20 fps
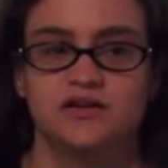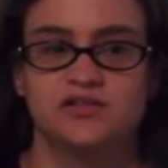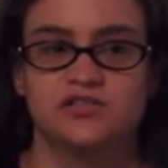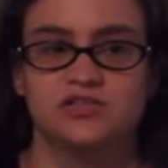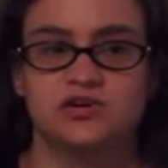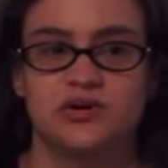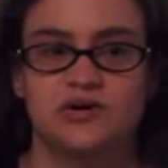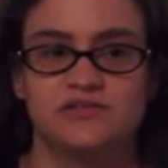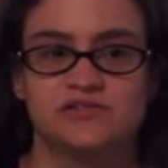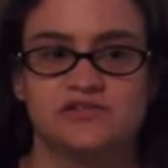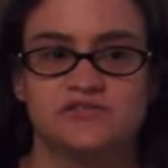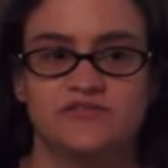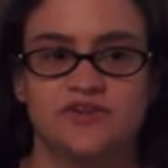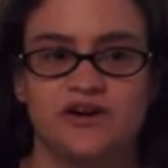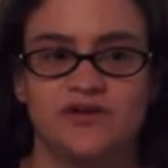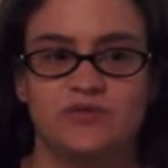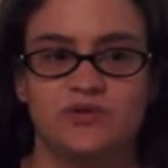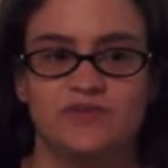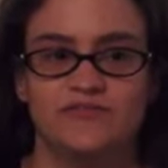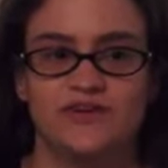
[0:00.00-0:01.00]
so I was
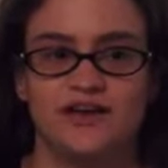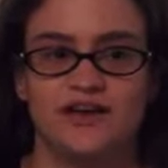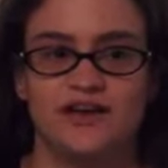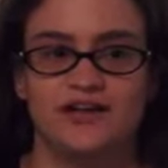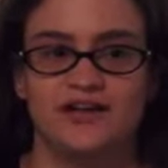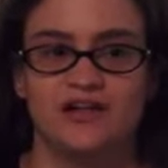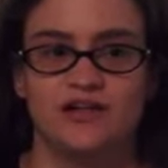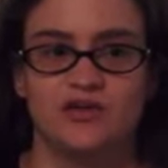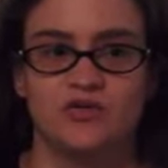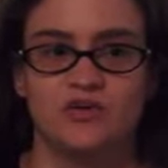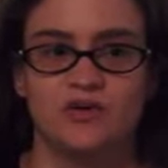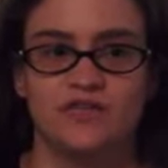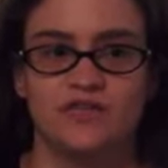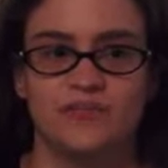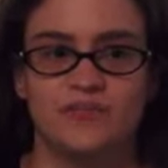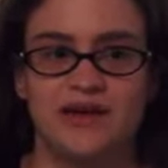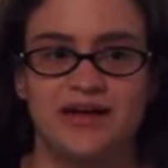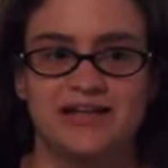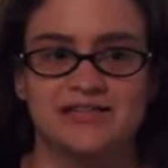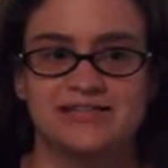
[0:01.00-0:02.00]
afraid well if I get a color one the
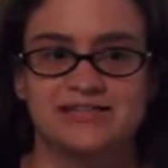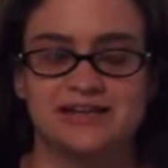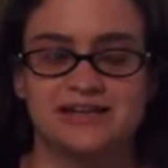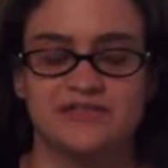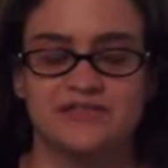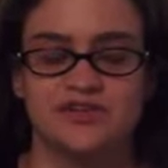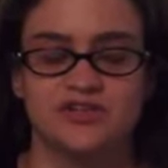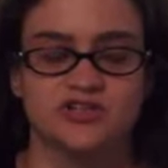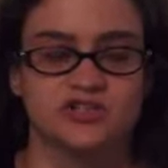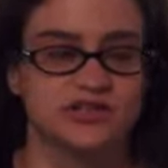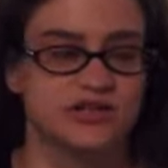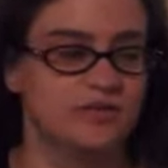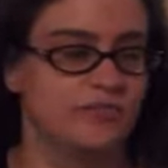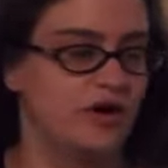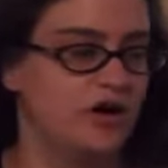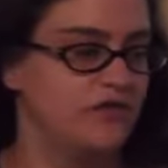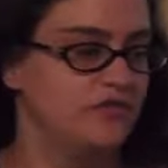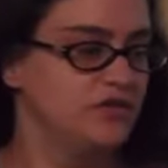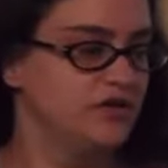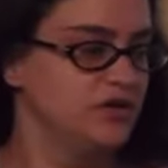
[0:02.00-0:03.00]
paint's gonna eventually come
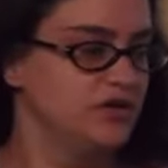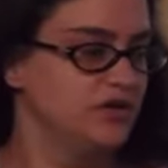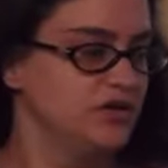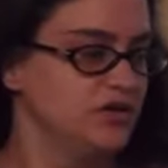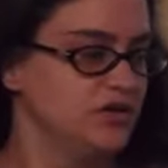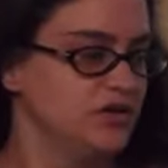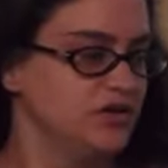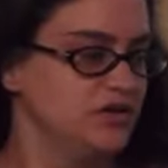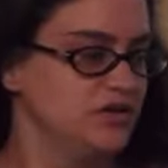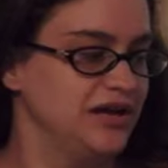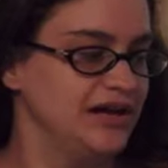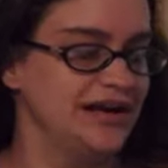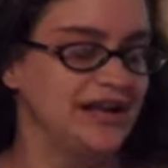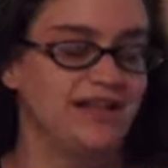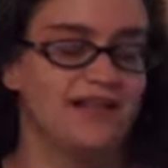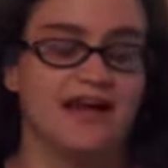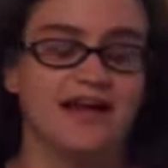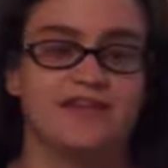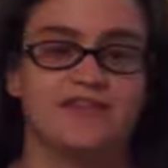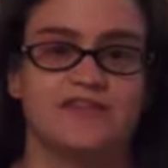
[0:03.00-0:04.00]
off and
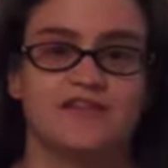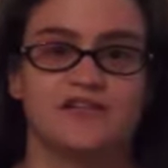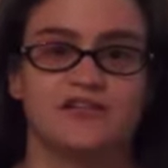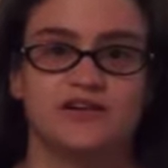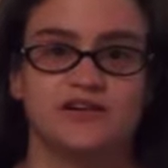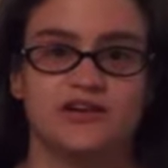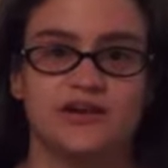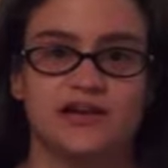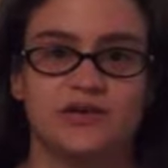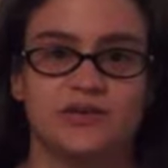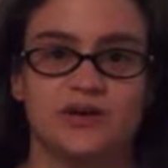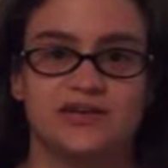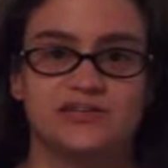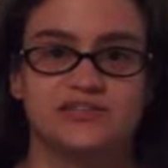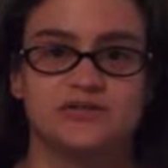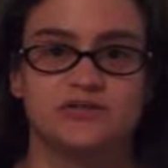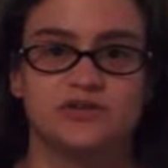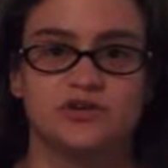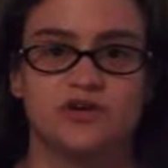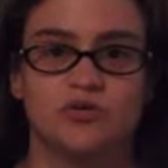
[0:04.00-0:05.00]
I liked the clear anyway
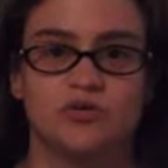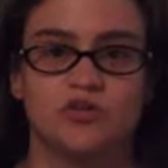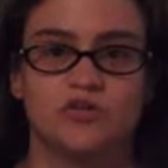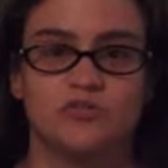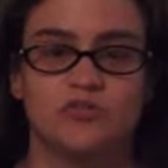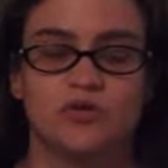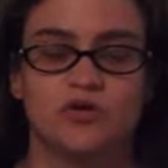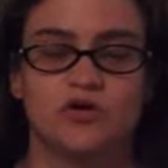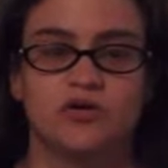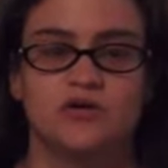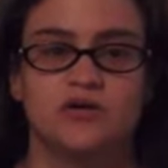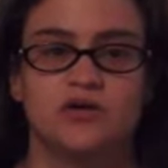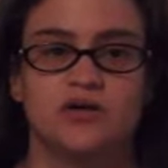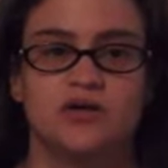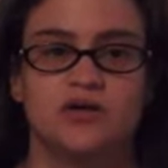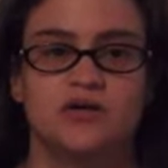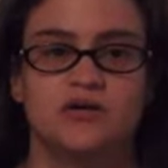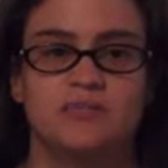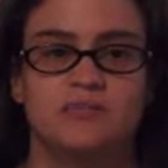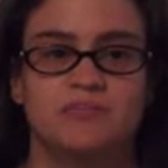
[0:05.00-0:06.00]
because it would go with more
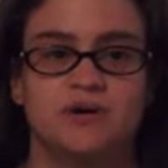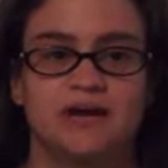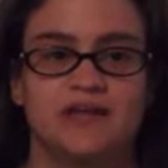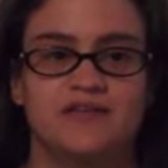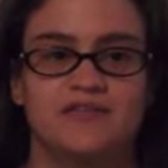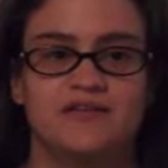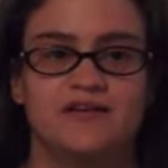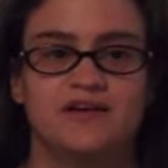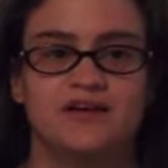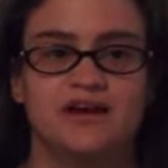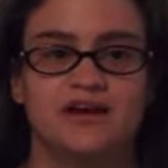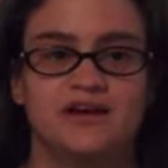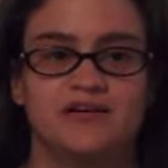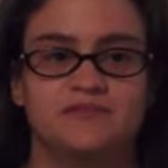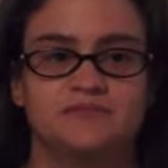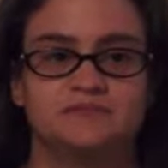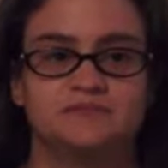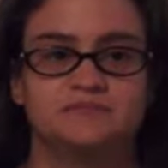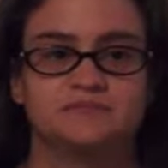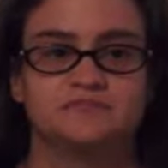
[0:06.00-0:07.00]
but the
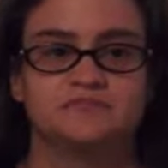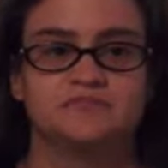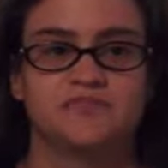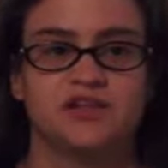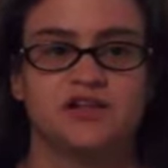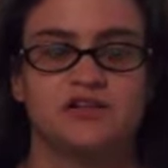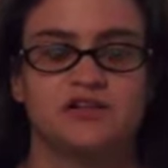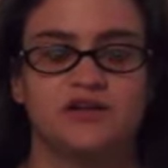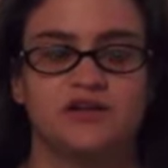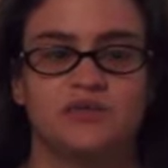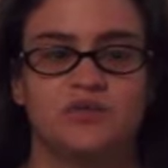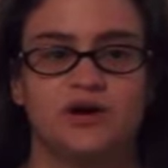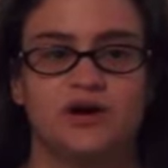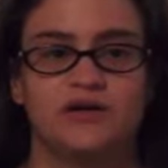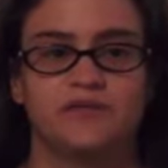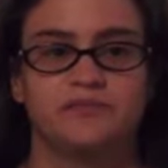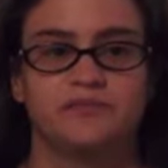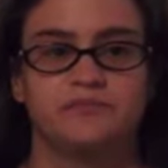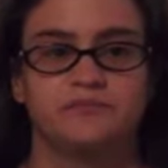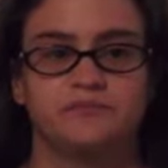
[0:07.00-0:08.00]
uh, clear
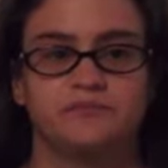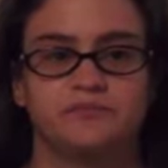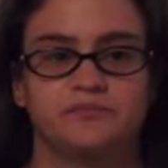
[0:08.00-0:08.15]
one